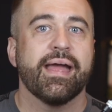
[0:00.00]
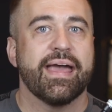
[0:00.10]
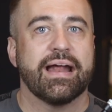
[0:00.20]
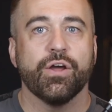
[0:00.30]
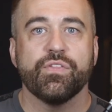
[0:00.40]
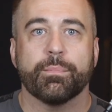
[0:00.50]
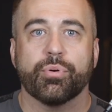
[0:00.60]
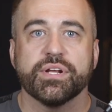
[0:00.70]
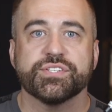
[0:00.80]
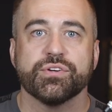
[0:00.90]
and I know that
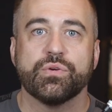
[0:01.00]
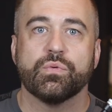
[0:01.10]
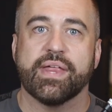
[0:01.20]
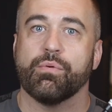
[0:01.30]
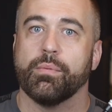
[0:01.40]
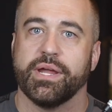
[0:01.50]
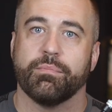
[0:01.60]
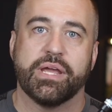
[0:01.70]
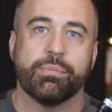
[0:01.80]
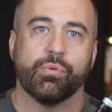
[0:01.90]
pretty soon that will
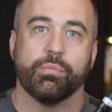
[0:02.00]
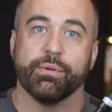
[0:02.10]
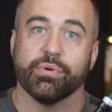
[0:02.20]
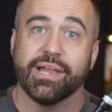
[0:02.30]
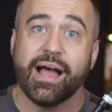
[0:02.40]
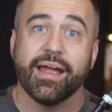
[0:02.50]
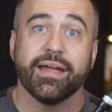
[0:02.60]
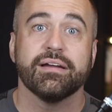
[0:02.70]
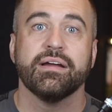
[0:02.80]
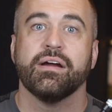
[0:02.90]
mean people will be
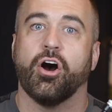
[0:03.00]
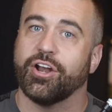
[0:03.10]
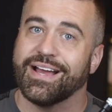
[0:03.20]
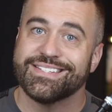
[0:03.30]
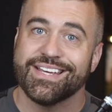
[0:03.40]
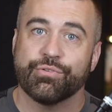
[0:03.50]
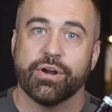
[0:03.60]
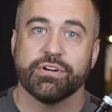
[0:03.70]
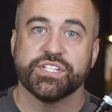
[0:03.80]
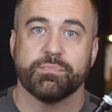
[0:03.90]
relying on
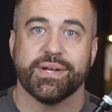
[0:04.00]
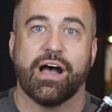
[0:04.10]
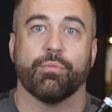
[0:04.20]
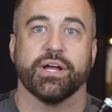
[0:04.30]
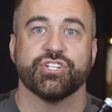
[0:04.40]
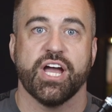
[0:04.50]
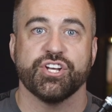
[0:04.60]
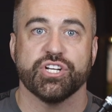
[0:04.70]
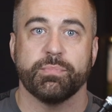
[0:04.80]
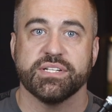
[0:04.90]
itineraries spit out by
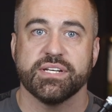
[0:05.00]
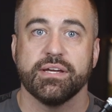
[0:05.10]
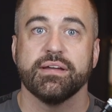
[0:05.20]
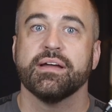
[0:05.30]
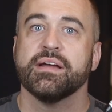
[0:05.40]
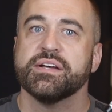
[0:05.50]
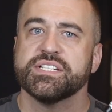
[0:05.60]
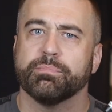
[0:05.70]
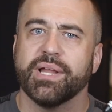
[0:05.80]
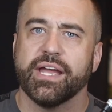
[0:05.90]
ChatGPT
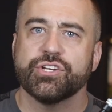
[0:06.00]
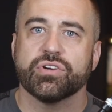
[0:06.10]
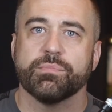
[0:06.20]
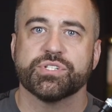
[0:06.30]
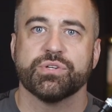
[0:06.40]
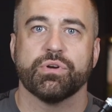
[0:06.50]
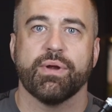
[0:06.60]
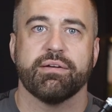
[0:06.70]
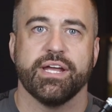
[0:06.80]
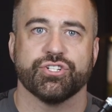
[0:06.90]
to plan trips to and
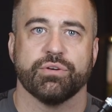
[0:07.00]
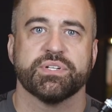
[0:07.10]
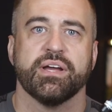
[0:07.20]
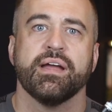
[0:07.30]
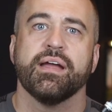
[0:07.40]
around Egypt,